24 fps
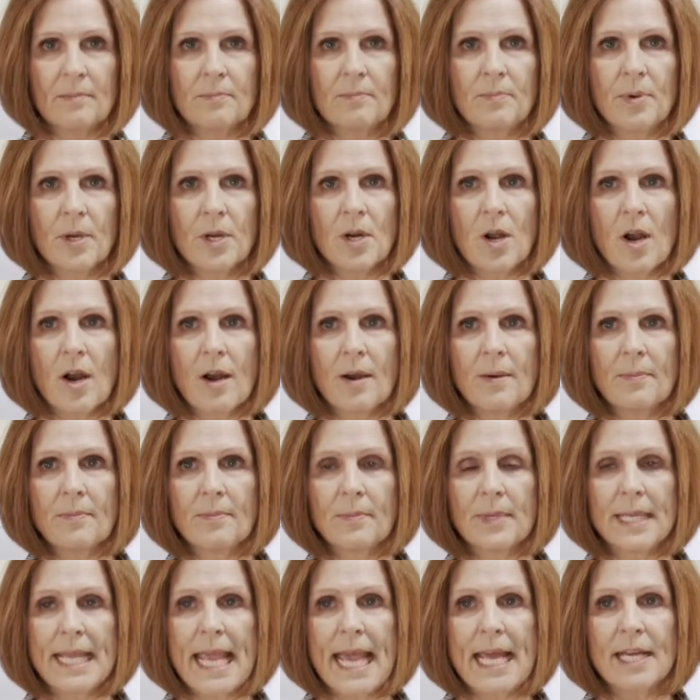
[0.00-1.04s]
put our
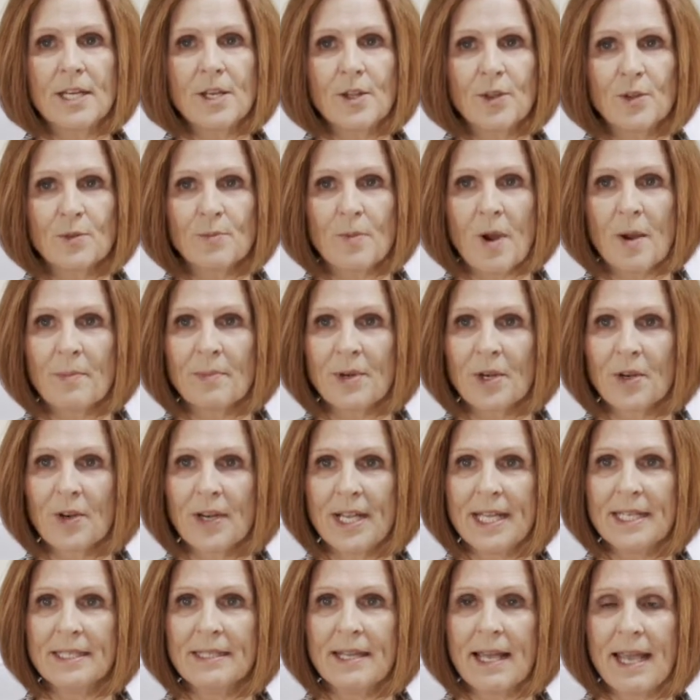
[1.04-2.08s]
candy thermometer
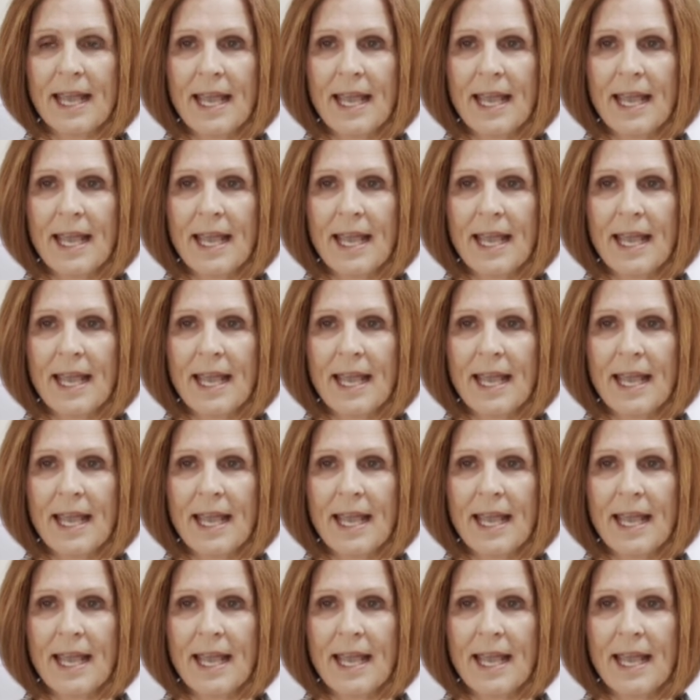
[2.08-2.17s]
in